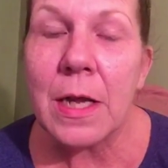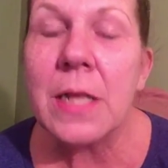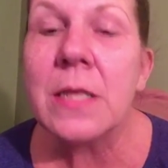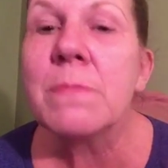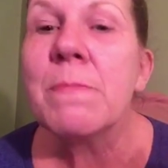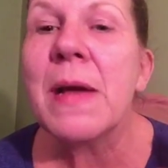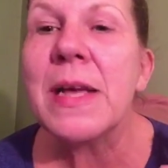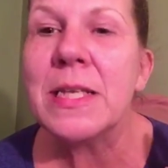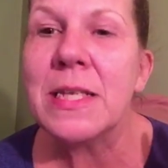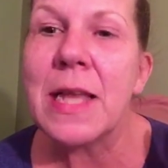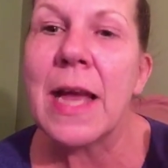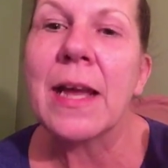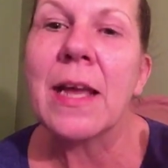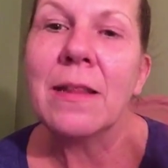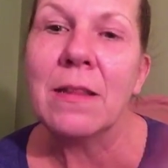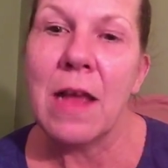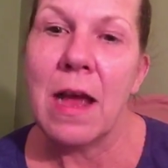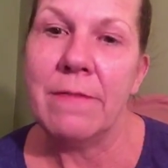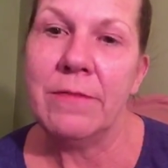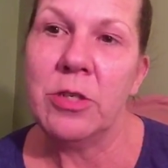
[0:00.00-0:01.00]
It's my
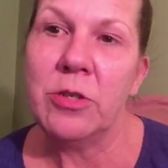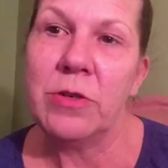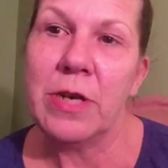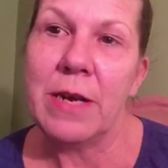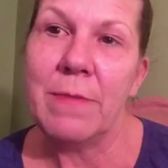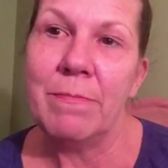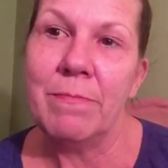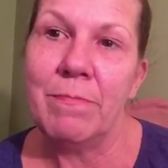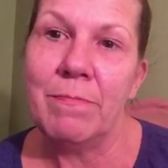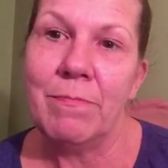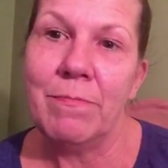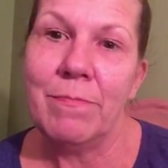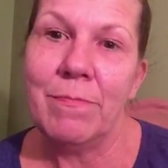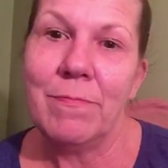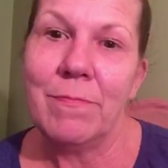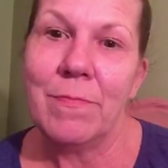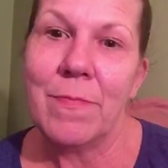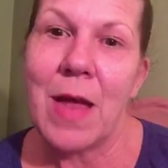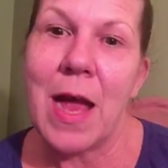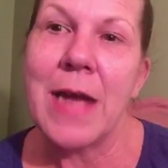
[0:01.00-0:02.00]
second live stream.
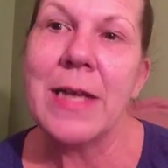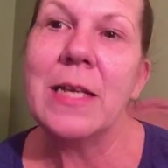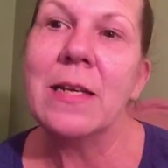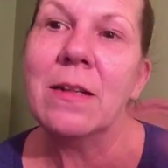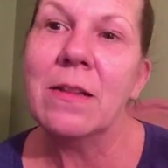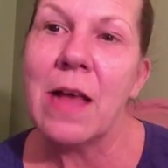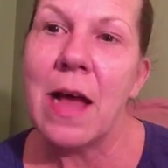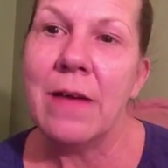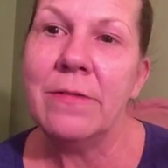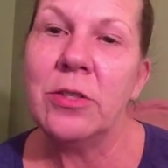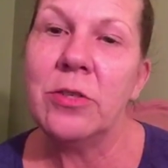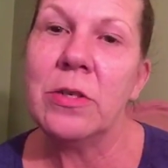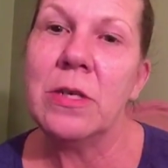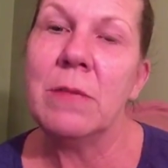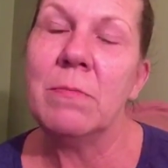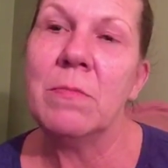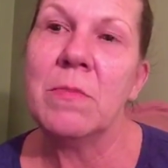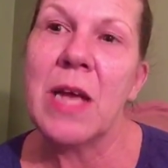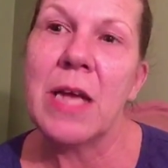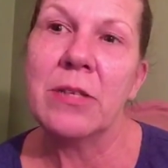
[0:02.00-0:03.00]
I did a live
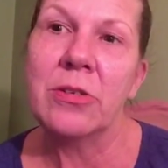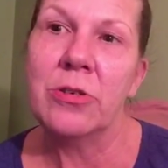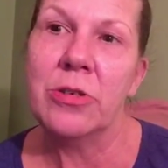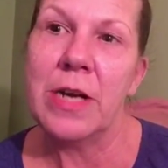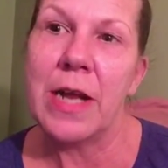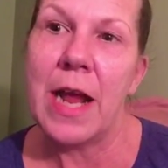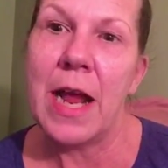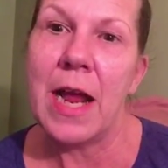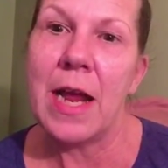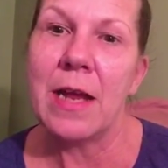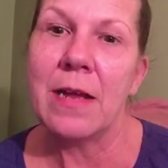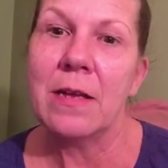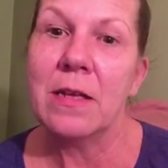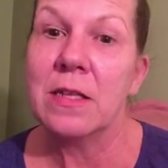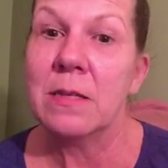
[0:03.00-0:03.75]
stream yesterday,